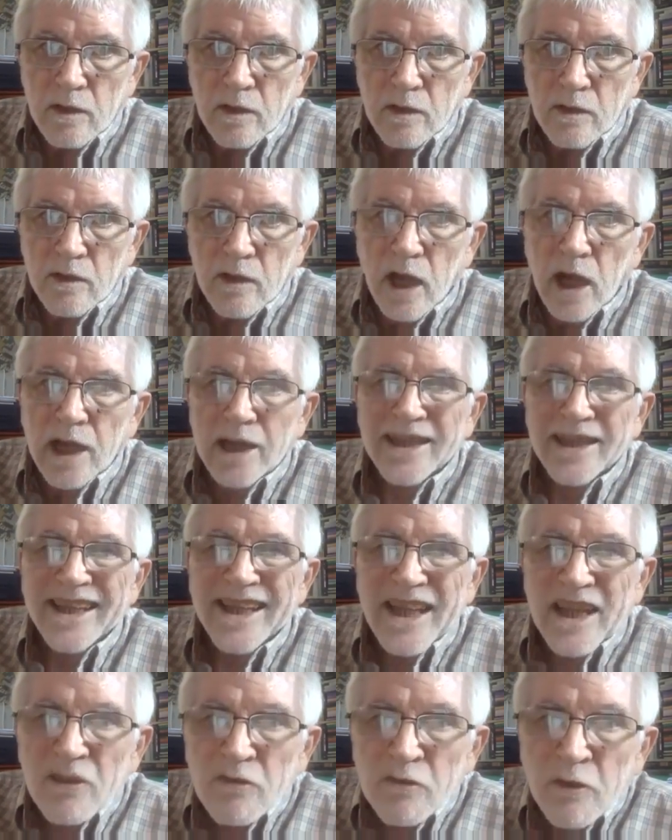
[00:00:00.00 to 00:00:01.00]
not
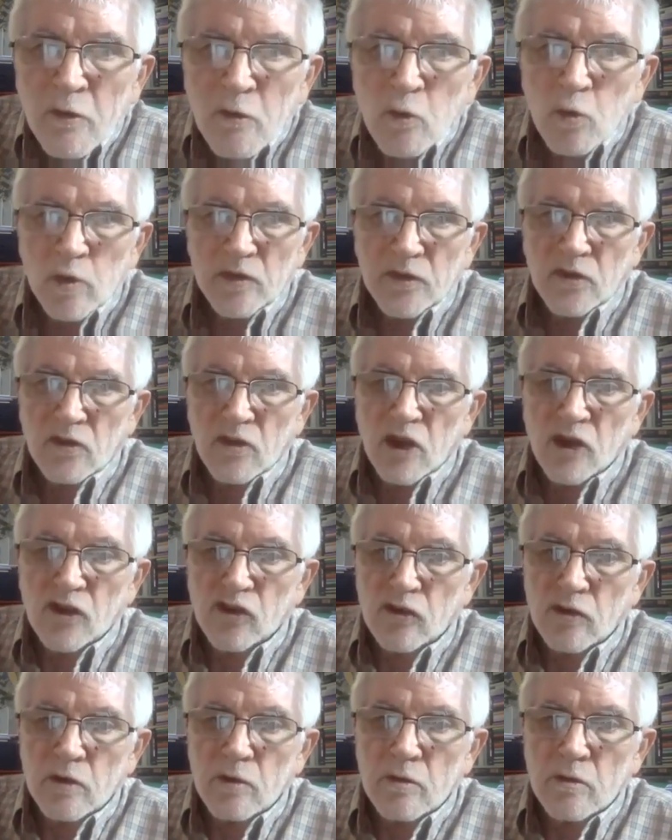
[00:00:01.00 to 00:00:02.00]
if a
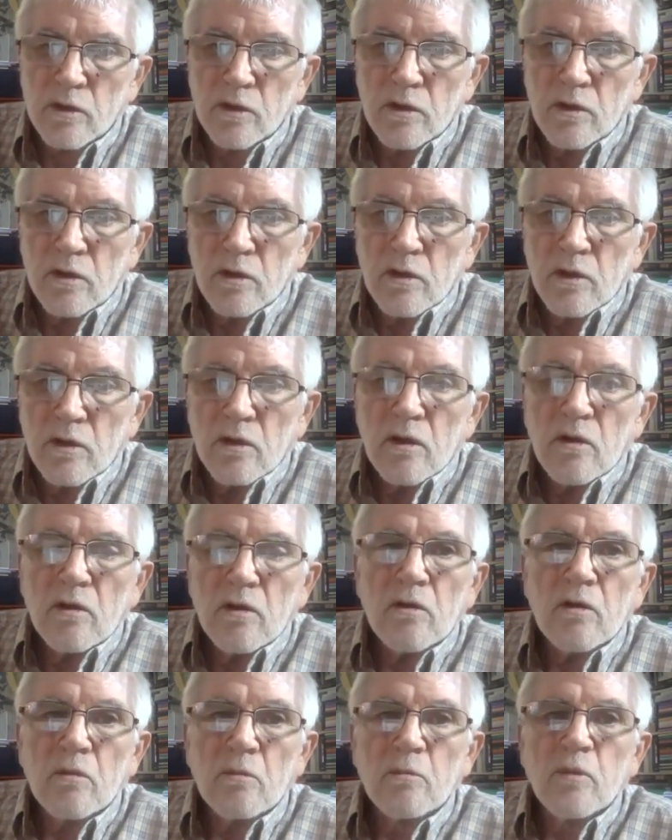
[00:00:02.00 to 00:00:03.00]
recession,
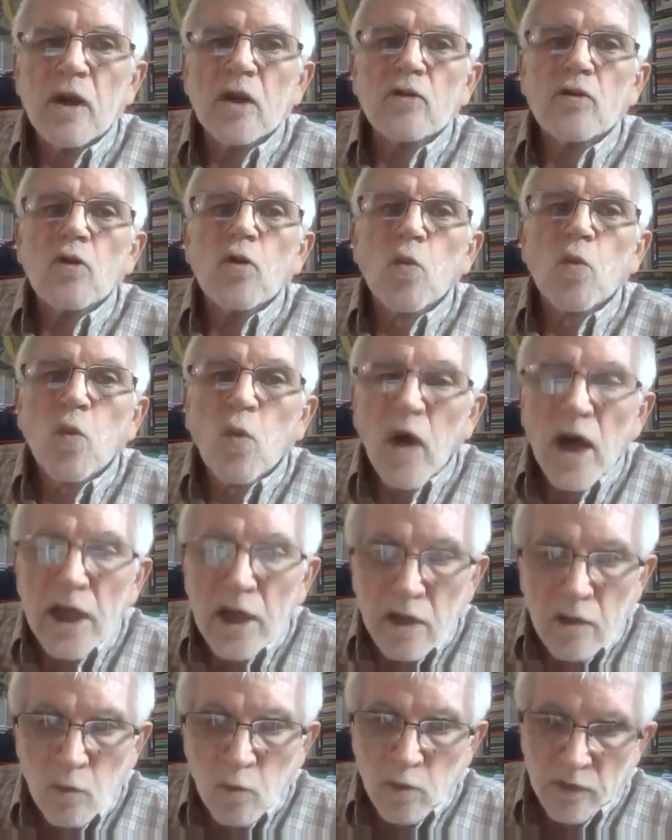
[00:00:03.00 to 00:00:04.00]
but
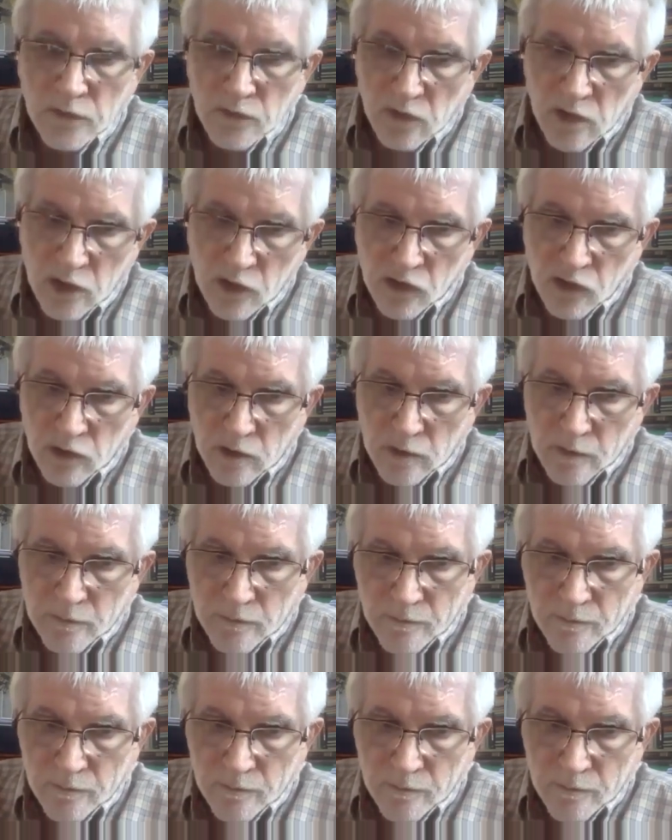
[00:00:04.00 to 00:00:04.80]
when a recession.